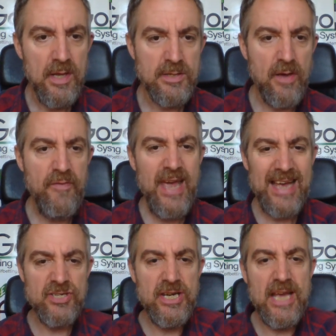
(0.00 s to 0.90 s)
So if he
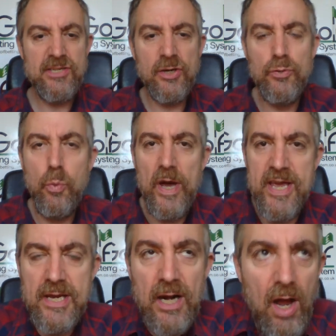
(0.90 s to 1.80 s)
actually has a good
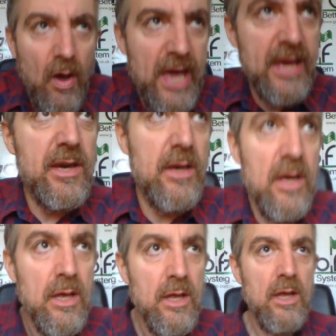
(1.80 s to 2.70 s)
week, like
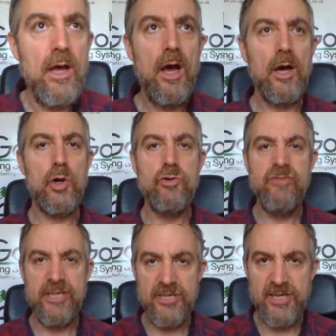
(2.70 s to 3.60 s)
uh,
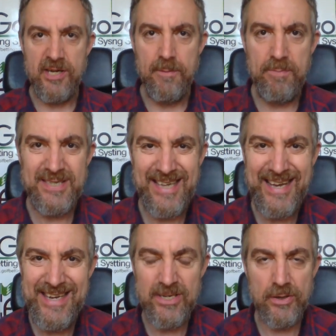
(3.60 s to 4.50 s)
Christian
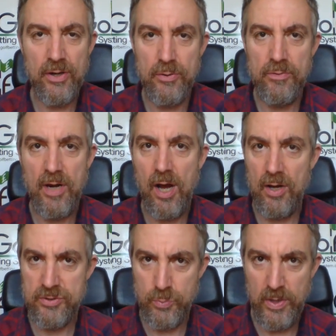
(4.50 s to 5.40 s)
Bezadenhout
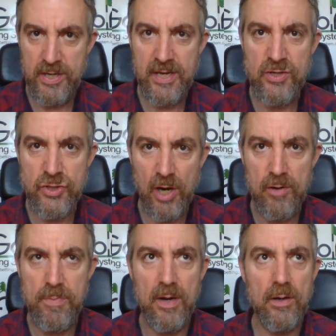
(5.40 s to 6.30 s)
last week in
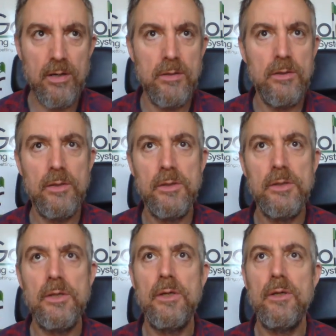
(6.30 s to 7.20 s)
Joburg,
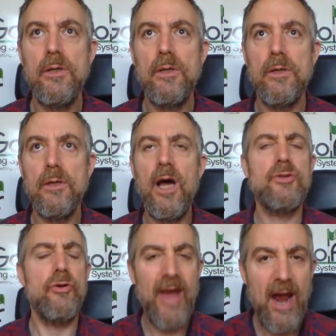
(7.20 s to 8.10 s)
oh,
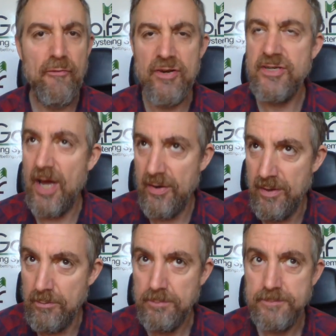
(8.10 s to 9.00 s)
sorry, Alfred Dunhill,